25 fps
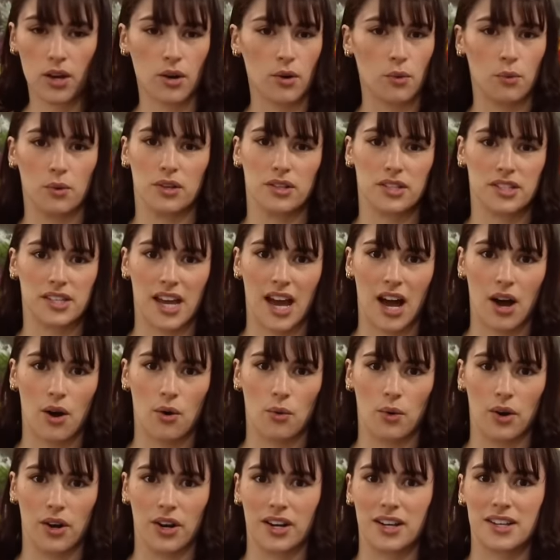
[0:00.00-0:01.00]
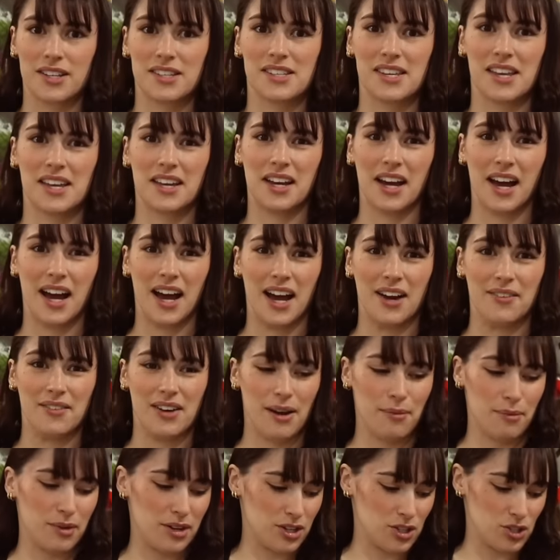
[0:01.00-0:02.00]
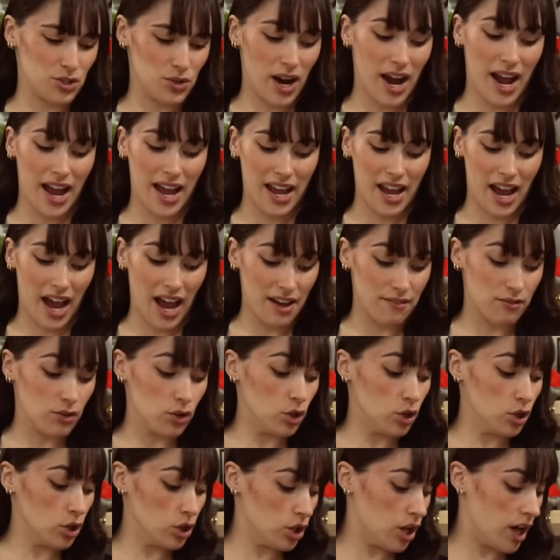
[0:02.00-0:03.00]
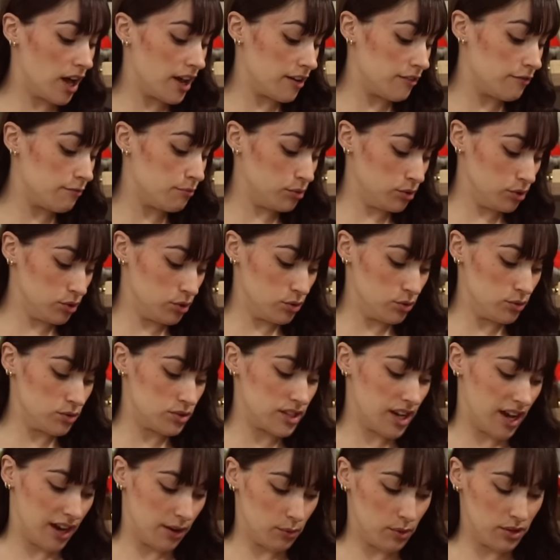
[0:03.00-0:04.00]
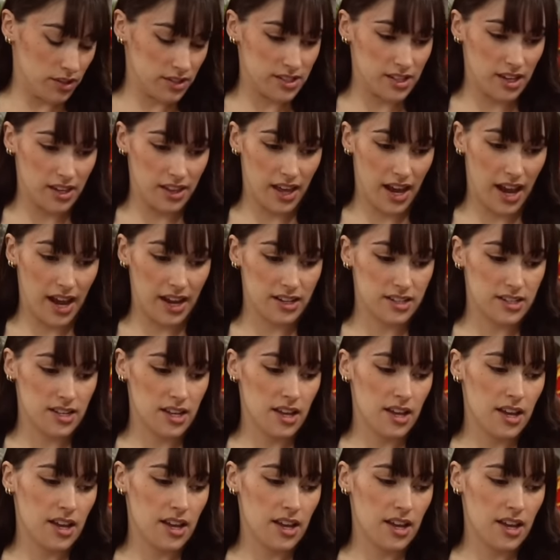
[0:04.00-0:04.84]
we'll see how it works. I'm gonna try. I have a lot of blues, I will say that.